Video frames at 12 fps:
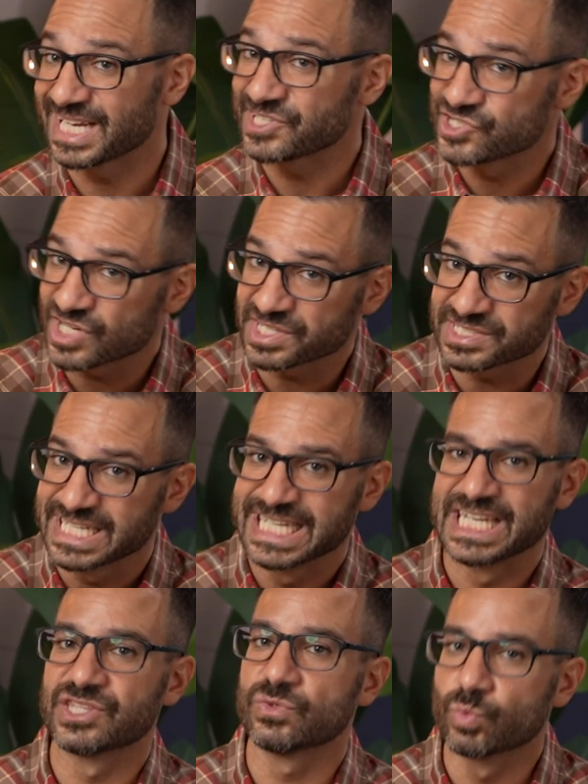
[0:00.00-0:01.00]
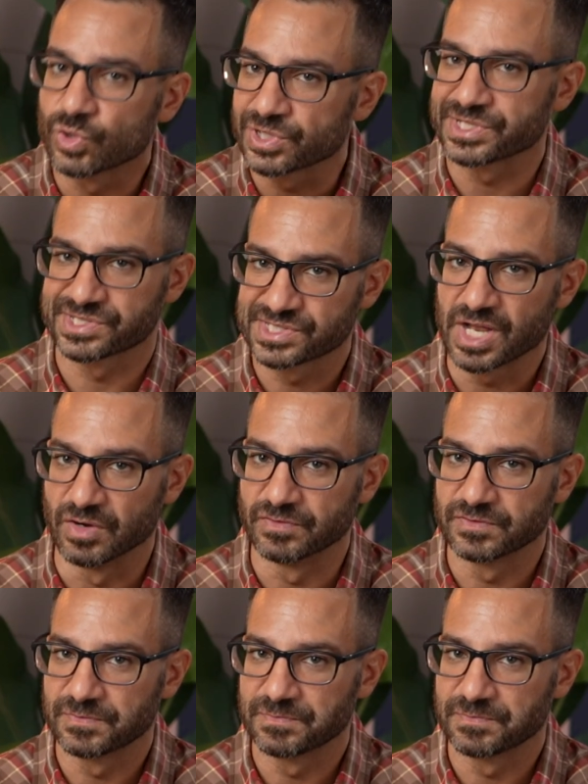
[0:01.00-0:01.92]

not just in the word itself.